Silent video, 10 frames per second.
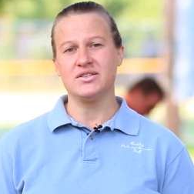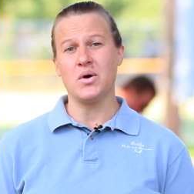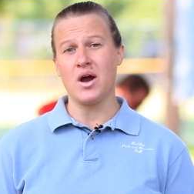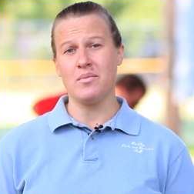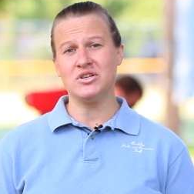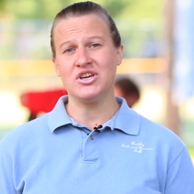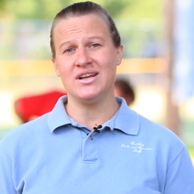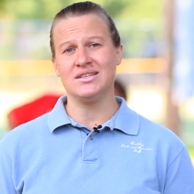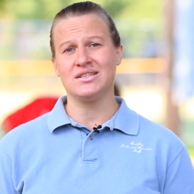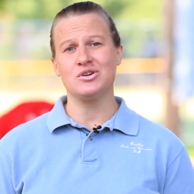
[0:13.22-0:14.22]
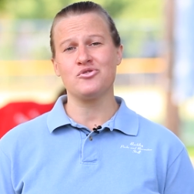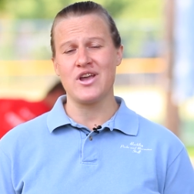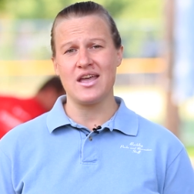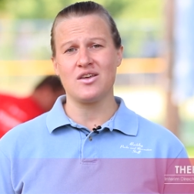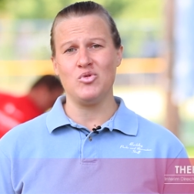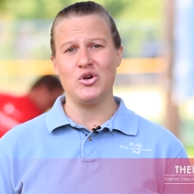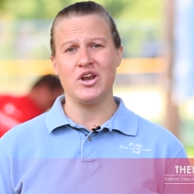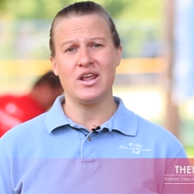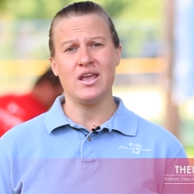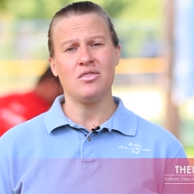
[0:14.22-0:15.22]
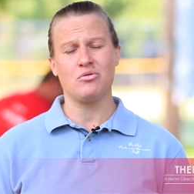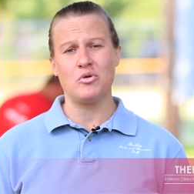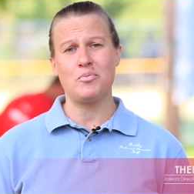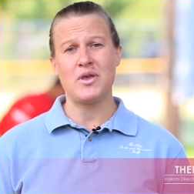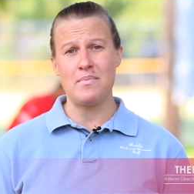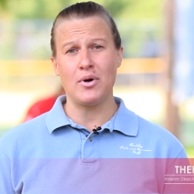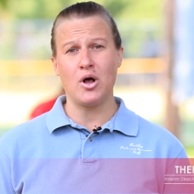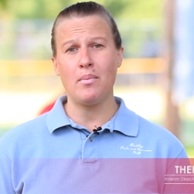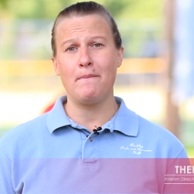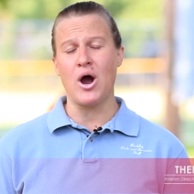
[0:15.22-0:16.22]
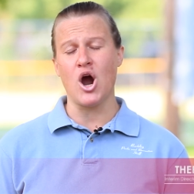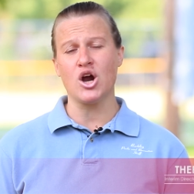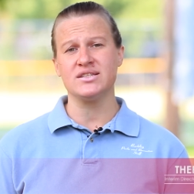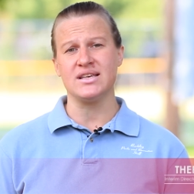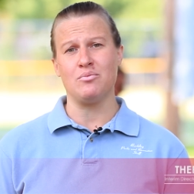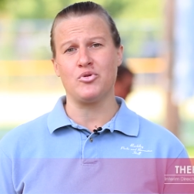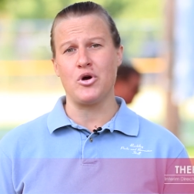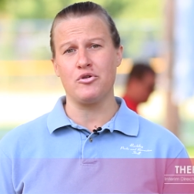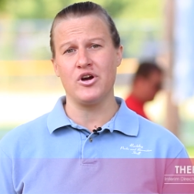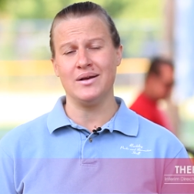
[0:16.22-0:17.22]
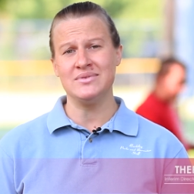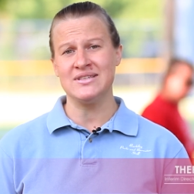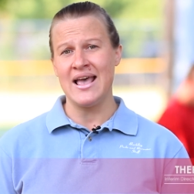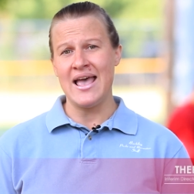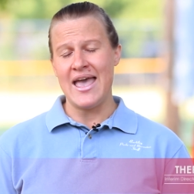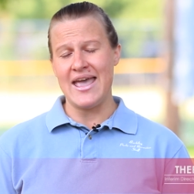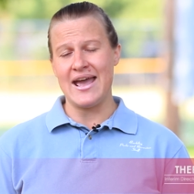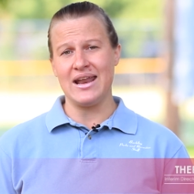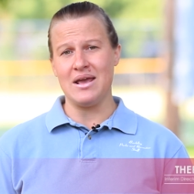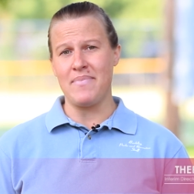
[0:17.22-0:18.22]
our mission is to create community through people, parks, and programs, and it